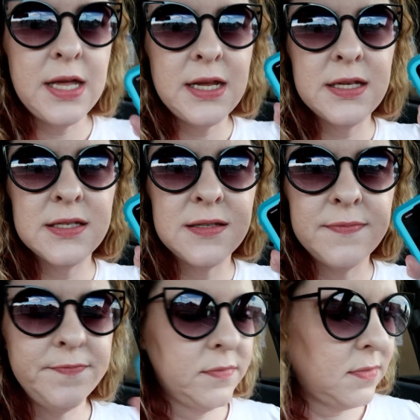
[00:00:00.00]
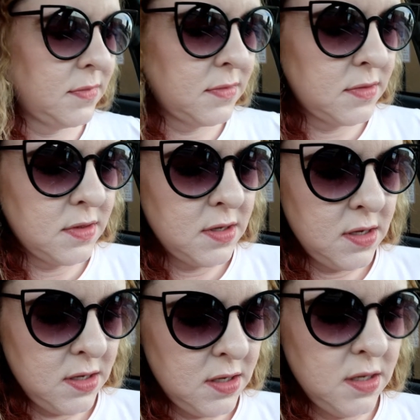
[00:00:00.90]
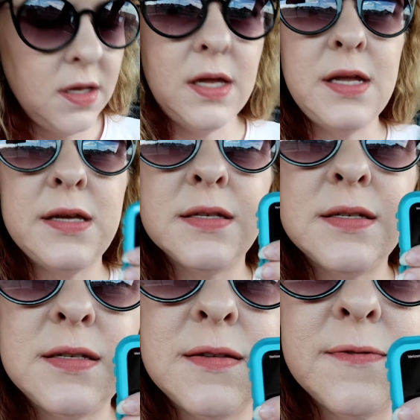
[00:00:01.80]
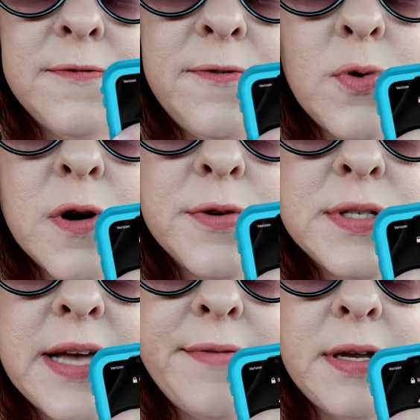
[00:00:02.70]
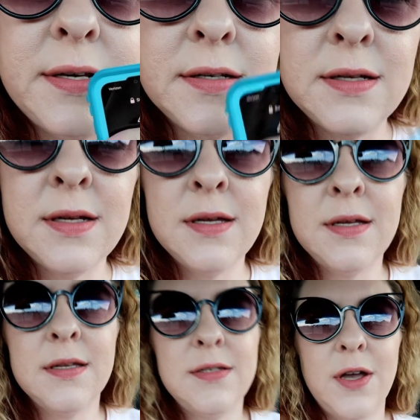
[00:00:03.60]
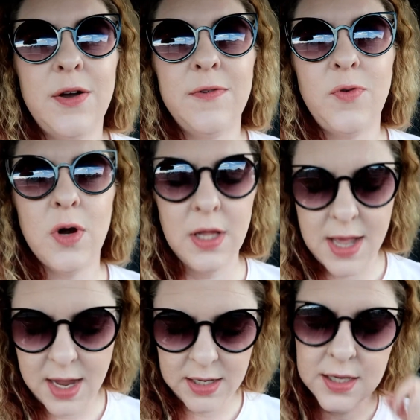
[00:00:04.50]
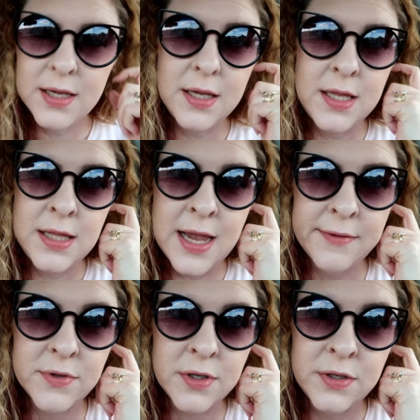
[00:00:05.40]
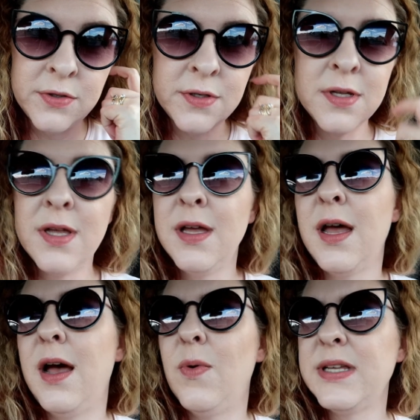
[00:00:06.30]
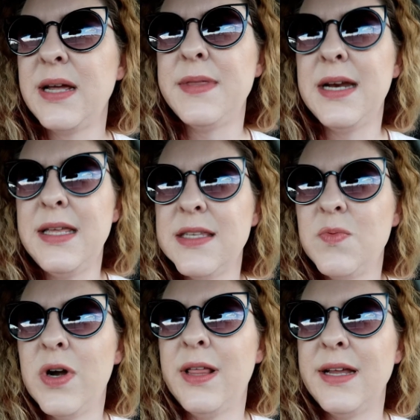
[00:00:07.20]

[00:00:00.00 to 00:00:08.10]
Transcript: It is... It is 4.07. So 4 o'clock in the afternoon. Uh, what time did I eat this morning?